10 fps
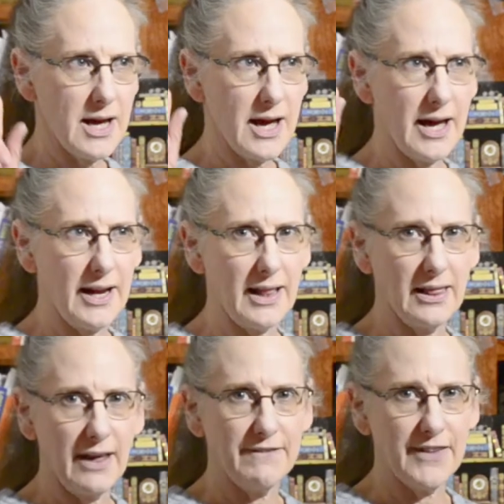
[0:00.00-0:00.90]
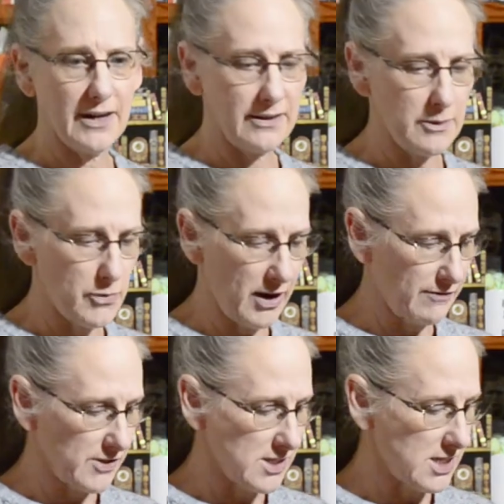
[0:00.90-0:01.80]
And I left that on the
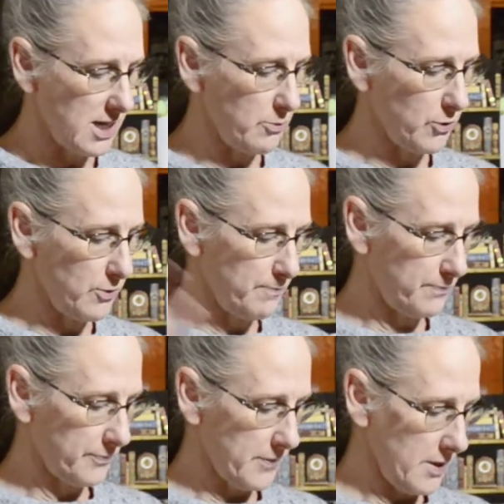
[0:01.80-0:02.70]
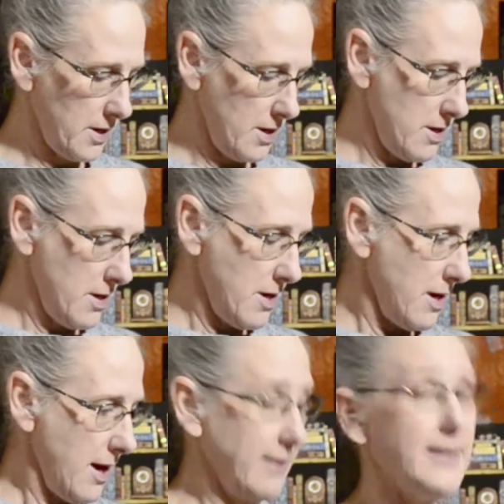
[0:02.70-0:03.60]
breakfast table.
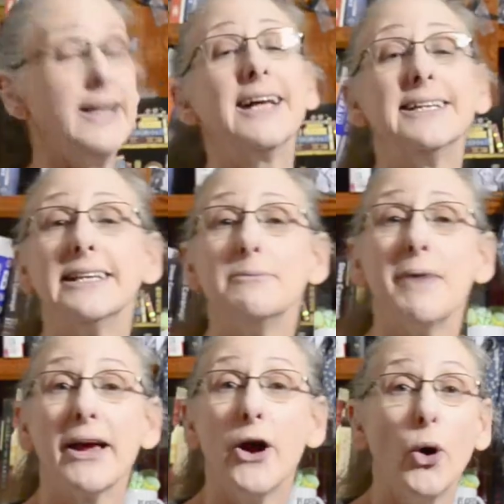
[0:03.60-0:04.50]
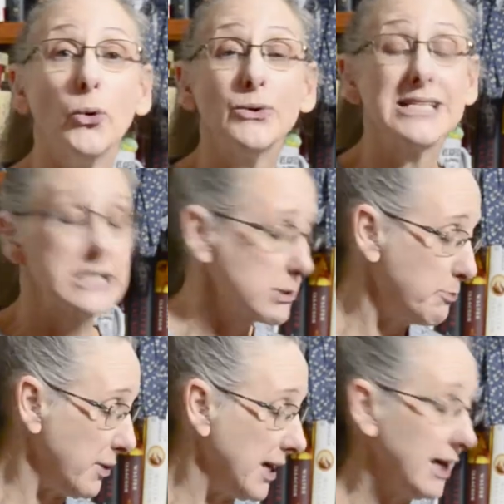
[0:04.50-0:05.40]
And then I did my own
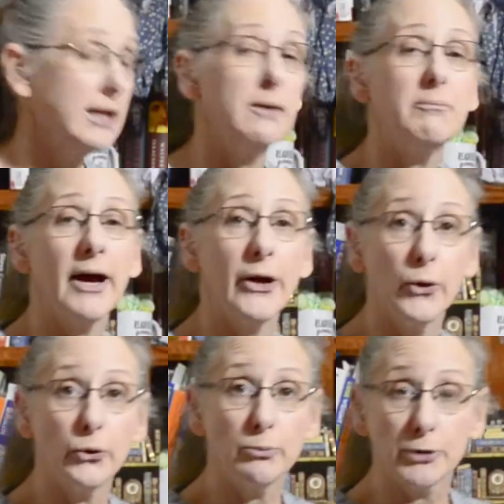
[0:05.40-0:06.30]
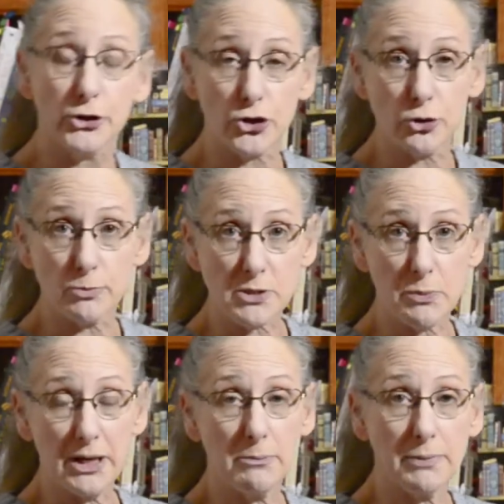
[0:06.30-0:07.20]
spin, my own BookTube
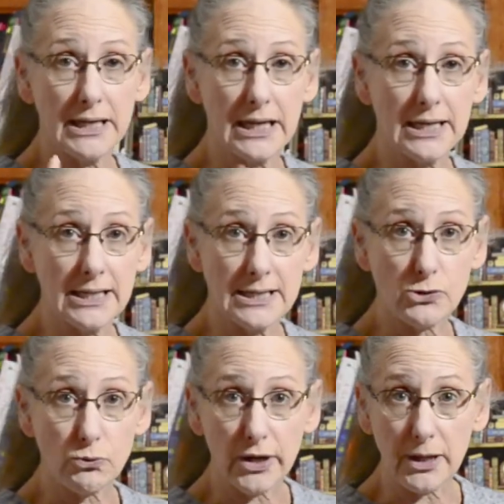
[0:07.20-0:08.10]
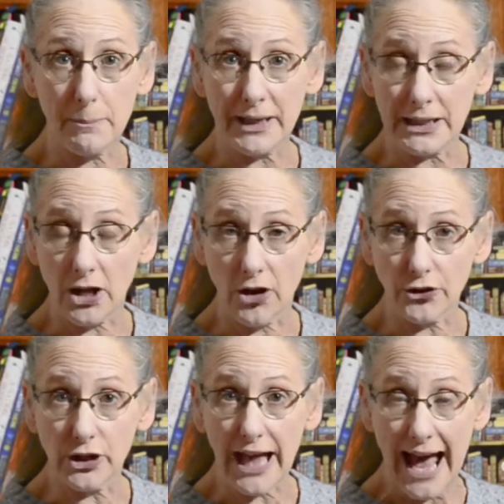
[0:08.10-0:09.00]
spin, because Rick
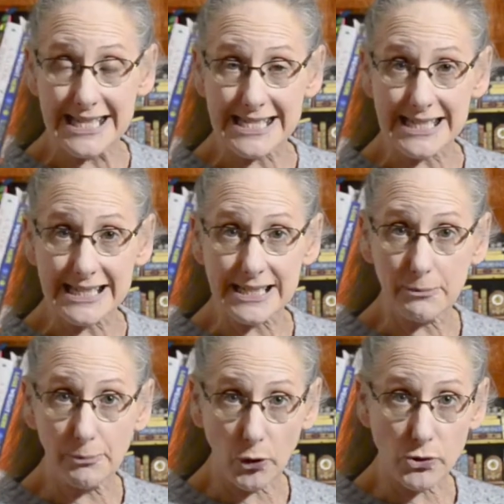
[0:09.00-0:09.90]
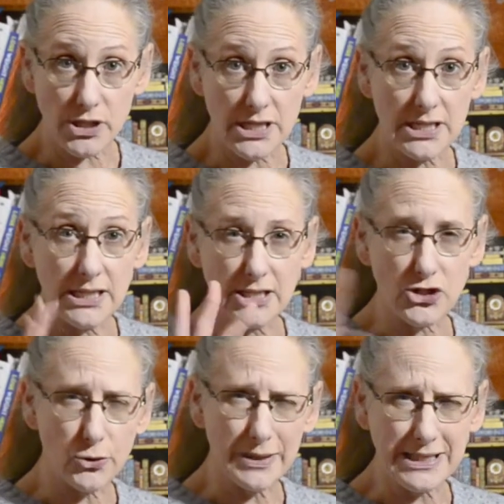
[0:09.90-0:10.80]
McDonald hasn't posted. He's
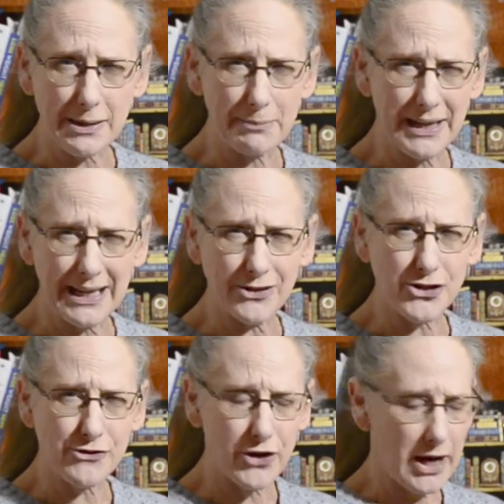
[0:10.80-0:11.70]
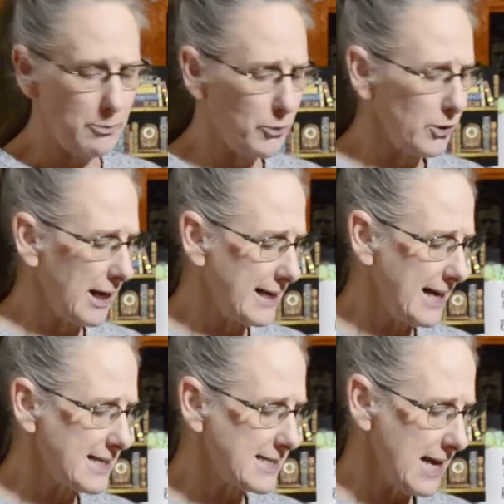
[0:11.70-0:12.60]
doing something else for April, I
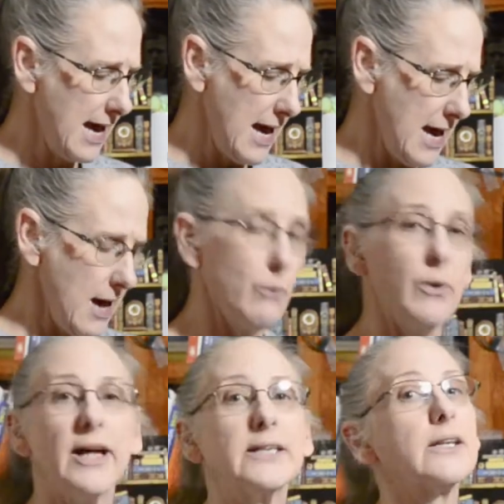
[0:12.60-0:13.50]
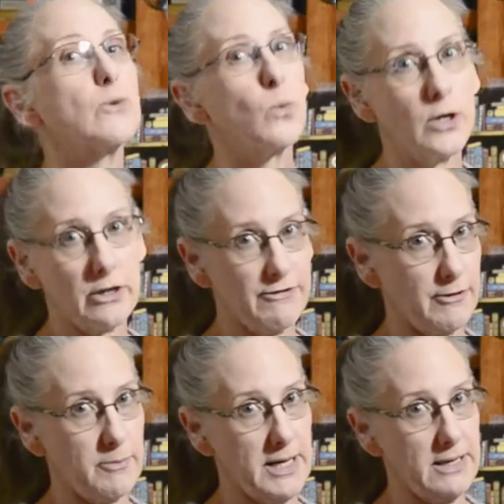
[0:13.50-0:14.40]
guess. Well, that doesn't work
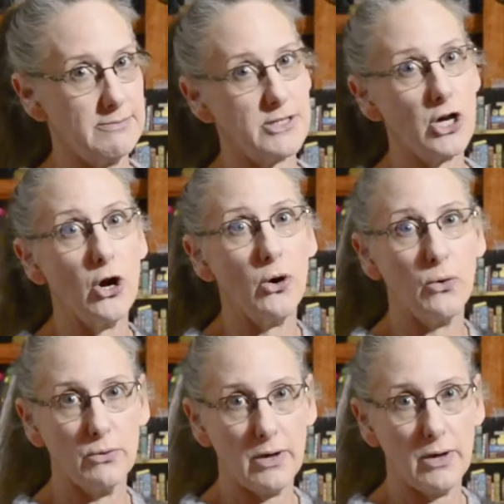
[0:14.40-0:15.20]
for me. So